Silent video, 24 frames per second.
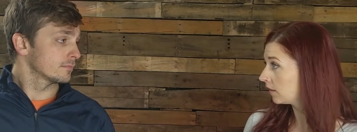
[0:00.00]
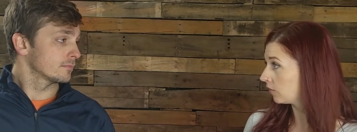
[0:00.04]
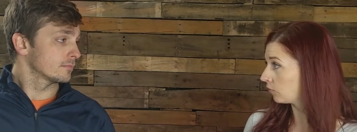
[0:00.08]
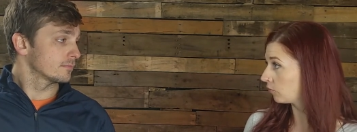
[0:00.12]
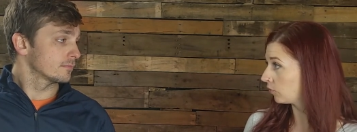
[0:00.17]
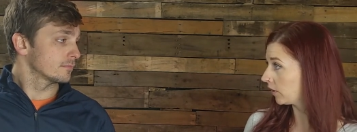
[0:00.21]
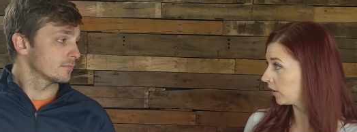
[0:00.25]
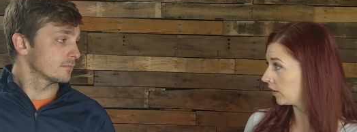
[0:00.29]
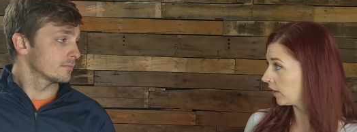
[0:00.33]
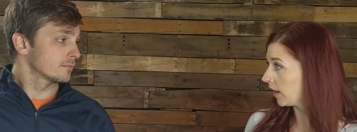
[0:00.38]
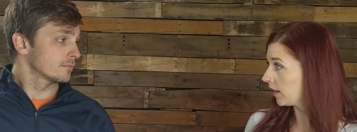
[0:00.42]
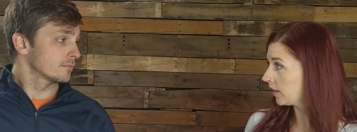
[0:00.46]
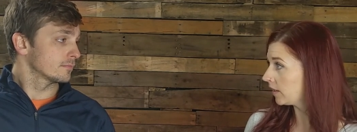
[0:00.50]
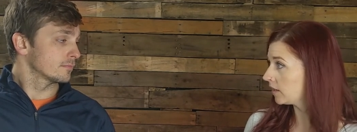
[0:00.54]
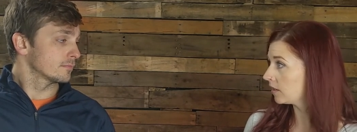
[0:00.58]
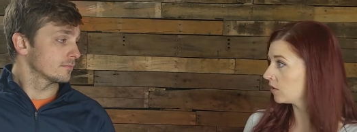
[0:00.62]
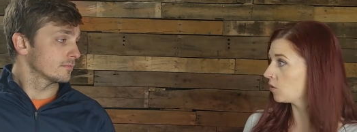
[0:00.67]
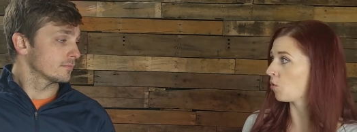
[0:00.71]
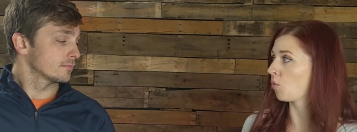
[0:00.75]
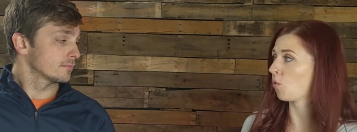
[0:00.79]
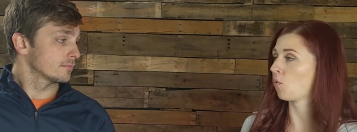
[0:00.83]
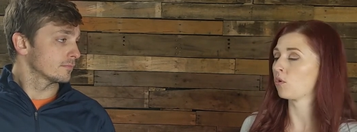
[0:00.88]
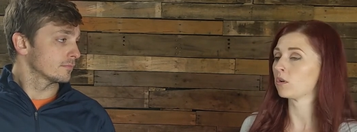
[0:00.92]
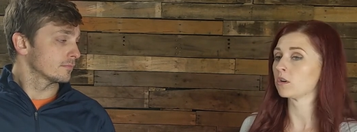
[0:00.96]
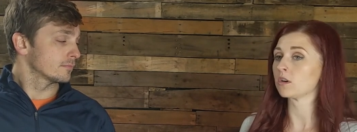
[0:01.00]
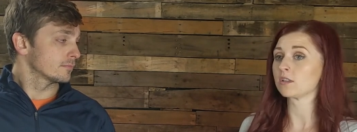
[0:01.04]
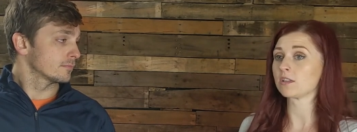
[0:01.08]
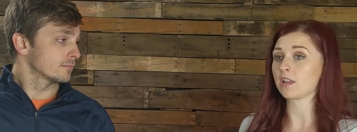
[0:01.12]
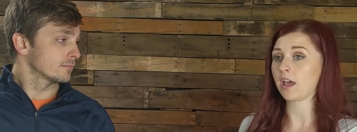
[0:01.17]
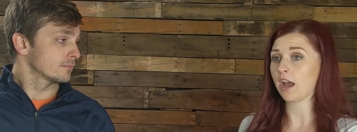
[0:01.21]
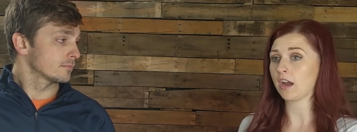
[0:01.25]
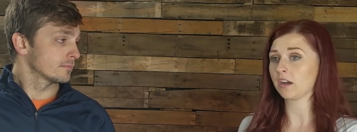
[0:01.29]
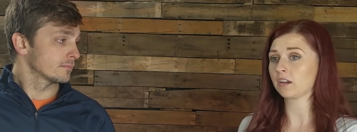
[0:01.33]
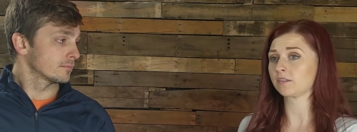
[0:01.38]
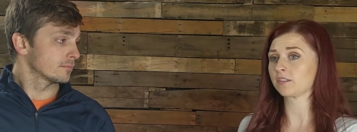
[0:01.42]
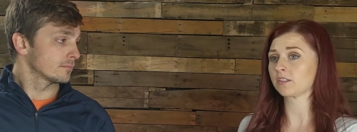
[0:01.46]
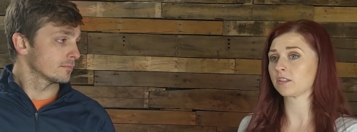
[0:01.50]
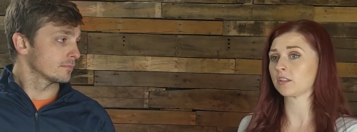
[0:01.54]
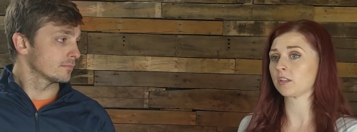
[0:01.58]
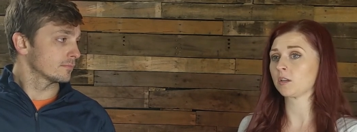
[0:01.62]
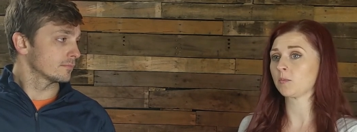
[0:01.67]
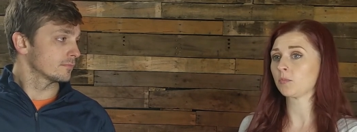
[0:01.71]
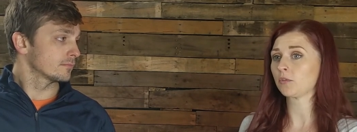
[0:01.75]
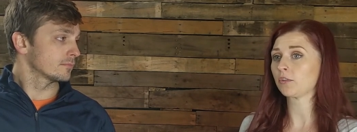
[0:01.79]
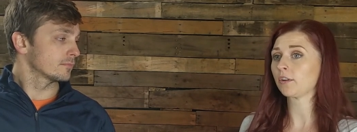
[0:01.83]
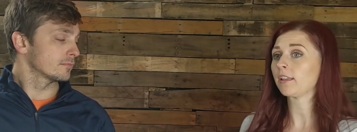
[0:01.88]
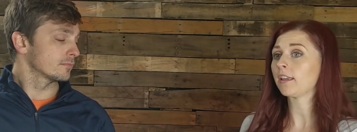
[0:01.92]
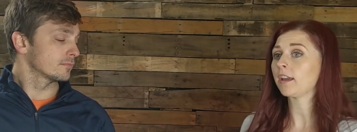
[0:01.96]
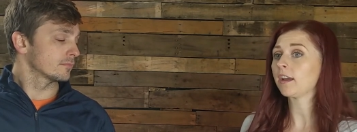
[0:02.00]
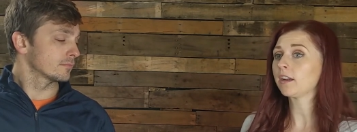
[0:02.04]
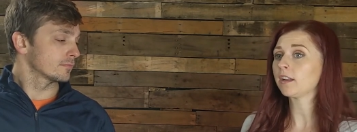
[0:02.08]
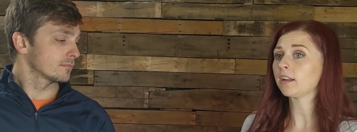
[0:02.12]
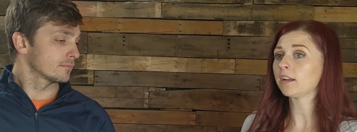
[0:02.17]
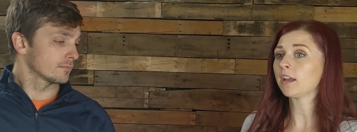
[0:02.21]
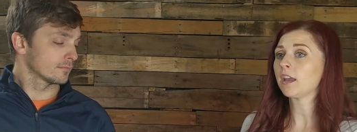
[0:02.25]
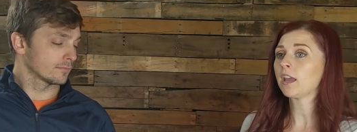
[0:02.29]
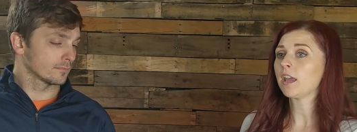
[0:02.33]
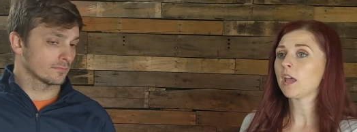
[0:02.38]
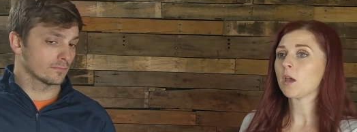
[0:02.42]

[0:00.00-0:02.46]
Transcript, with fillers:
Speaker 1: related or a lack of sleep related,